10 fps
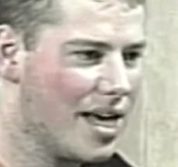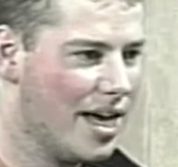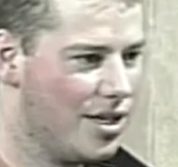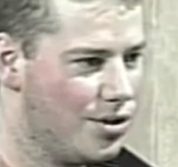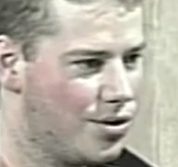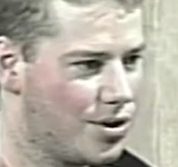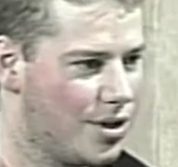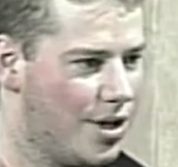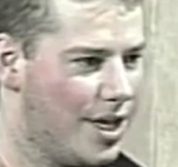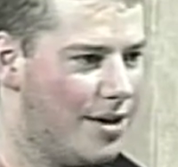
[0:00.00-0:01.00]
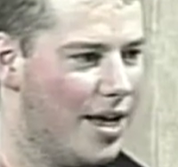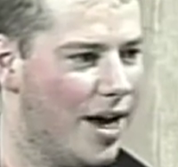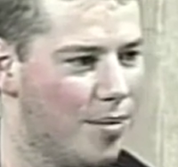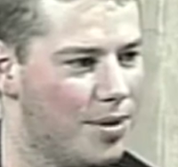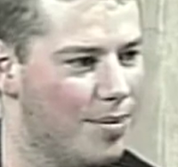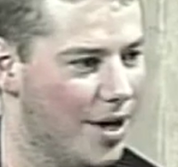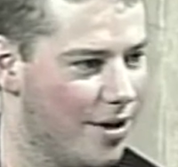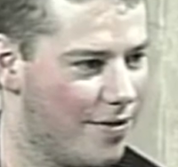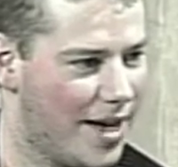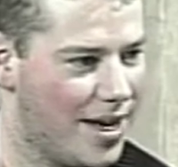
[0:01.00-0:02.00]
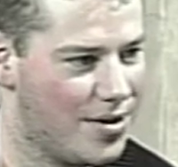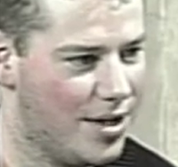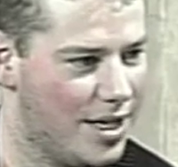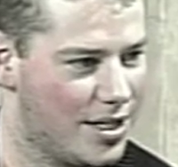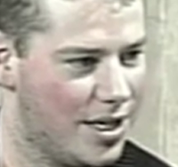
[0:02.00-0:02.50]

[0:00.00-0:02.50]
And you sure did help to build a fine tradition